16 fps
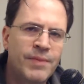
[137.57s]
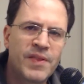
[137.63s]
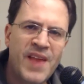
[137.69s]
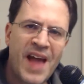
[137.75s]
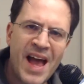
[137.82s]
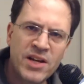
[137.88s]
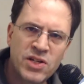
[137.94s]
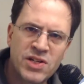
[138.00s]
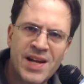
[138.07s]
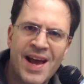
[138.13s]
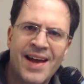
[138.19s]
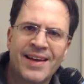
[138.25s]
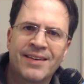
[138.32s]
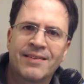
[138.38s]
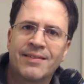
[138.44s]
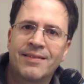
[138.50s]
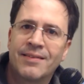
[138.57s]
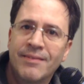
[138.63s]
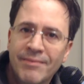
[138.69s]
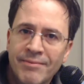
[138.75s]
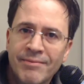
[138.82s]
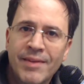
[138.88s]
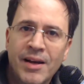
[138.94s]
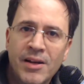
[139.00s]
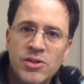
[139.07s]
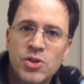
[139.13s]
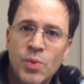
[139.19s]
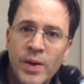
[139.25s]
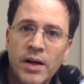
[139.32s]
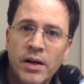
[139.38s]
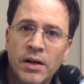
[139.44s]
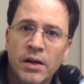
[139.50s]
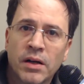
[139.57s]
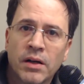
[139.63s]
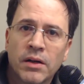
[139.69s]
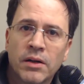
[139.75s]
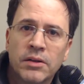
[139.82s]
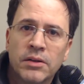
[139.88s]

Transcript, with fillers: with hashtags on Twitter.